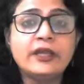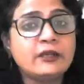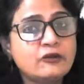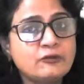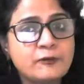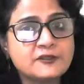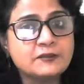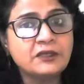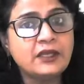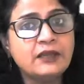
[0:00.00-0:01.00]
and you
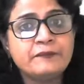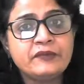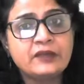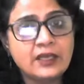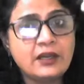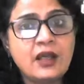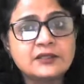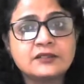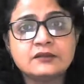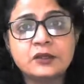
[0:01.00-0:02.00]
possibly can
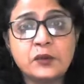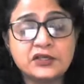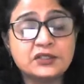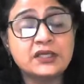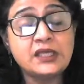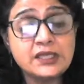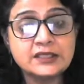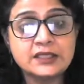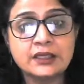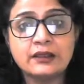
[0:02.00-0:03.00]
answer the question
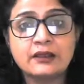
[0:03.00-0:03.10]
easily.